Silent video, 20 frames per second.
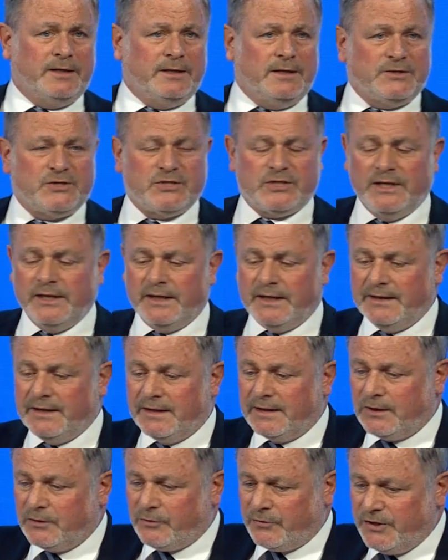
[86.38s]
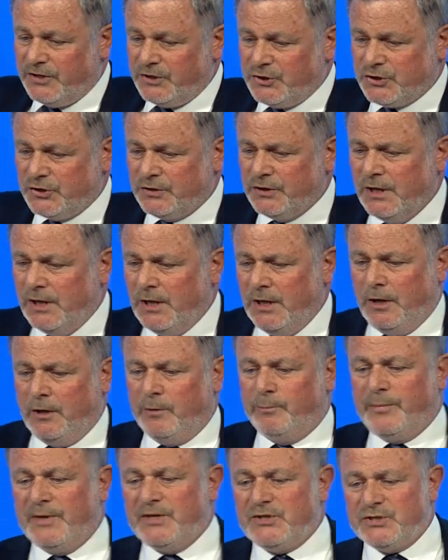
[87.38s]
the Helsinki Declaration
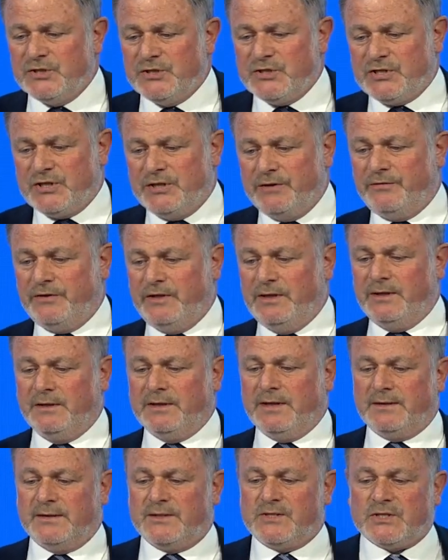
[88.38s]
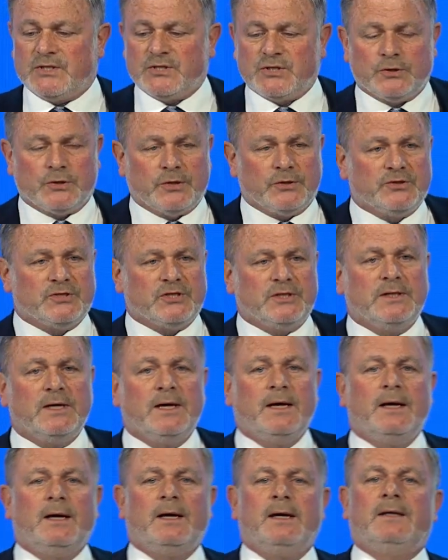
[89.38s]
on Patient Safety in Anesthesiology.
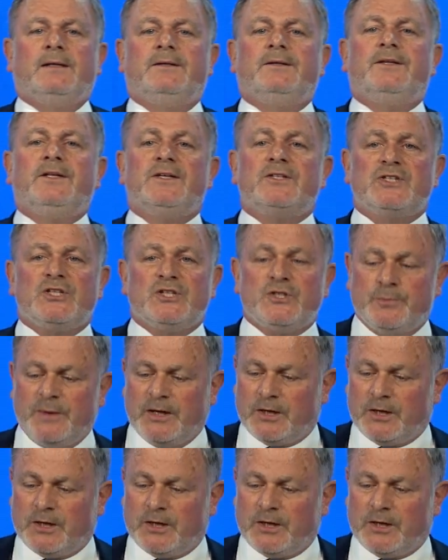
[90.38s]
This is